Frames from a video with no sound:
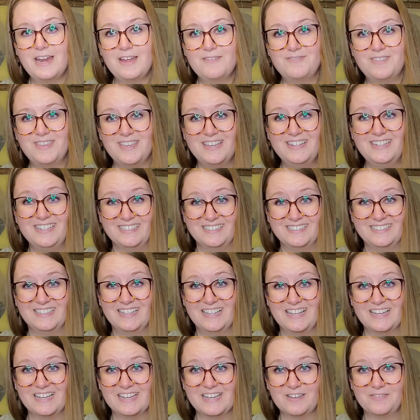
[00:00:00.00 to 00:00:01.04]
that I've kitted
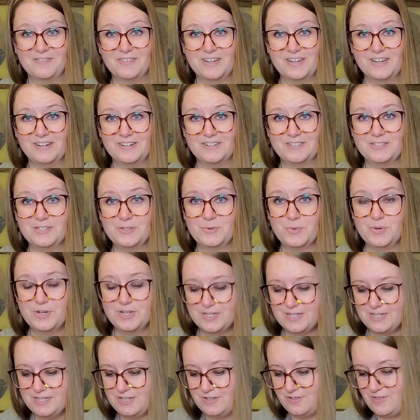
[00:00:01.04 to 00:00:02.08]
laying over here. So we're
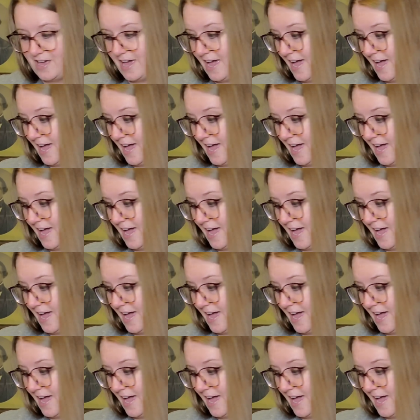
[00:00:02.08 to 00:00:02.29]
going to do